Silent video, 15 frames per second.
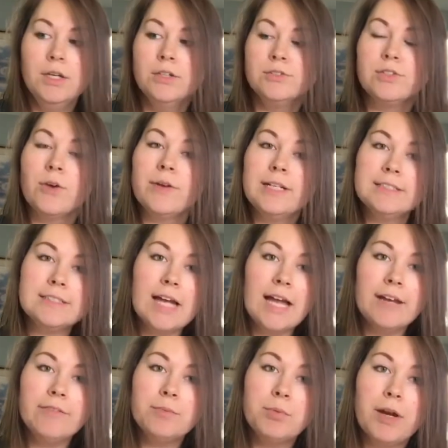So it is
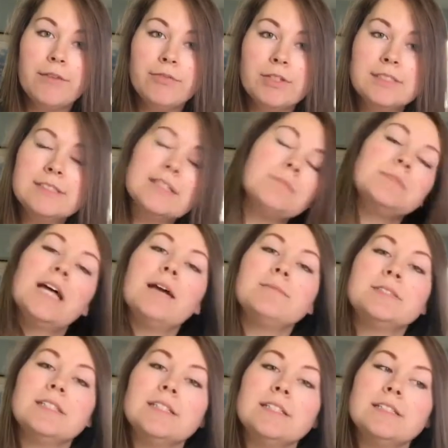kind of a preference.
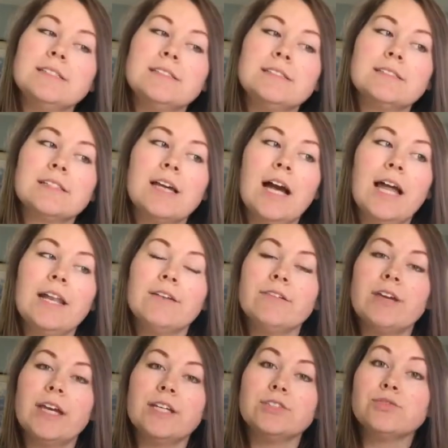Sometimes it is kind of
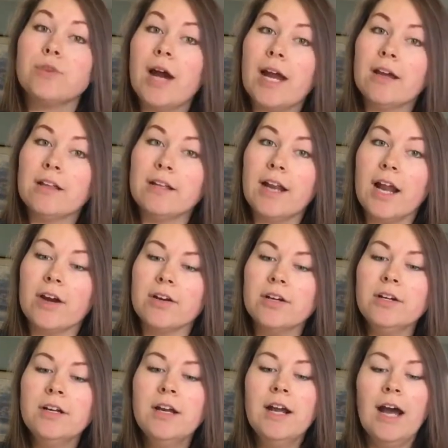a trial and error.